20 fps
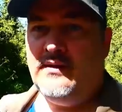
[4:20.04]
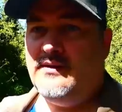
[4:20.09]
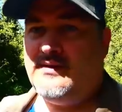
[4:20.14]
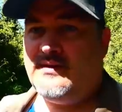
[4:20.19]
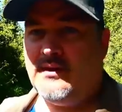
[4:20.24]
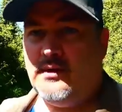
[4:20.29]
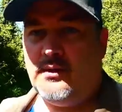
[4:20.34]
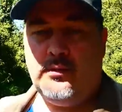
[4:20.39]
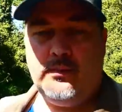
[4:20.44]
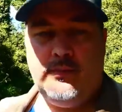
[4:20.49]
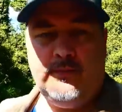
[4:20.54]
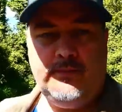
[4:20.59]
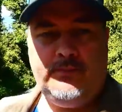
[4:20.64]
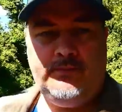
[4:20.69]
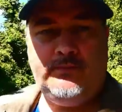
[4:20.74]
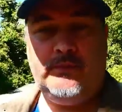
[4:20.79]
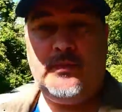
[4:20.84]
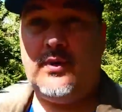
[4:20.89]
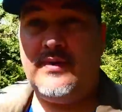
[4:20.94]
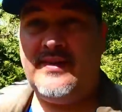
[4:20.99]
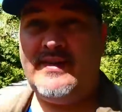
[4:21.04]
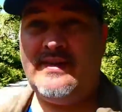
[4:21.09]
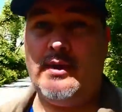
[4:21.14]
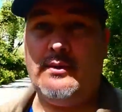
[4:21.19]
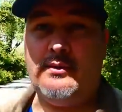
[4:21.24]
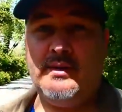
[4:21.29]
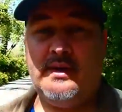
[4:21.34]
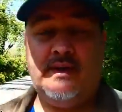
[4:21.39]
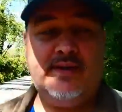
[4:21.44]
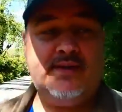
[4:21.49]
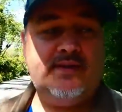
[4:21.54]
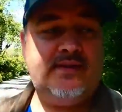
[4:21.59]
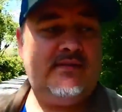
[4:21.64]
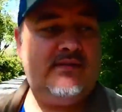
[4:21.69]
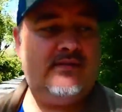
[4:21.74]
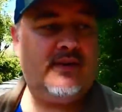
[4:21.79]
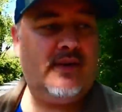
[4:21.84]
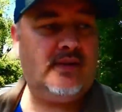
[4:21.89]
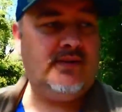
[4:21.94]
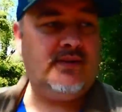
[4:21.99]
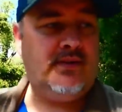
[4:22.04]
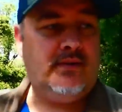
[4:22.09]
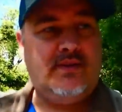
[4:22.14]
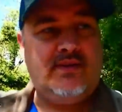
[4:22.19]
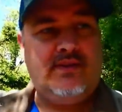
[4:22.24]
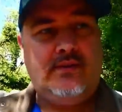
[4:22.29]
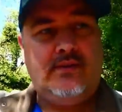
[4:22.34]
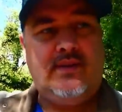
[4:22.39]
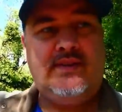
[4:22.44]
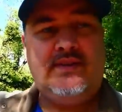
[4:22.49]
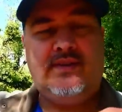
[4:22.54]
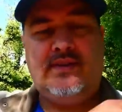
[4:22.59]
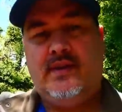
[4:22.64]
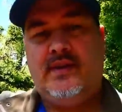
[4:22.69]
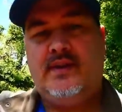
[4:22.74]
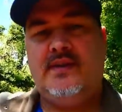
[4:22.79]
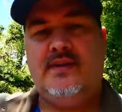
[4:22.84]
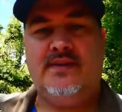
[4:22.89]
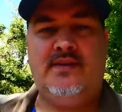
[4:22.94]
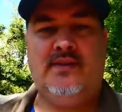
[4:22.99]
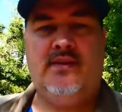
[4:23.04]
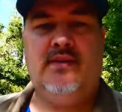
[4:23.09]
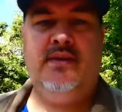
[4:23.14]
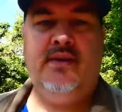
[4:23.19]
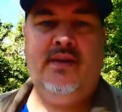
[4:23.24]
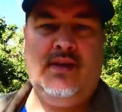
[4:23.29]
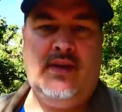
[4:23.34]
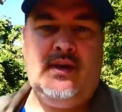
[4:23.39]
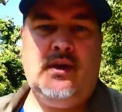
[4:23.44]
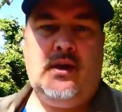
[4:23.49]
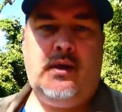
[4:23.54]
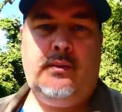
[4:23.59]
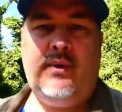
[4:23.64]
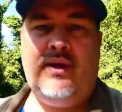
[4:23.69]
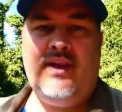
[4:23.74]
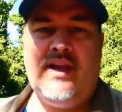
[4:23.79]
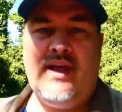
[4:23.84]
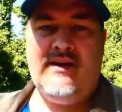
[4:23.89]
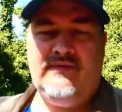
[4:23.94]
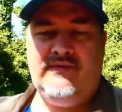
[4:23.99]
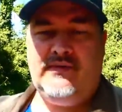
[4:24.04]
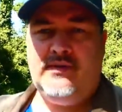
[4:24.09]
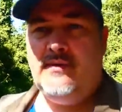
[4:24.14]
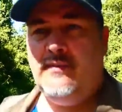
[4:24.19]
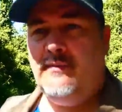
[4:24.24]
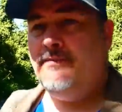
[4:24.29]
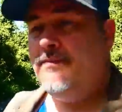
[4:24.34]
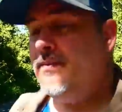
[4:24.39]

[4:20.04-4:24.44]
so, or southeast in fact, so the sunny side is on my left.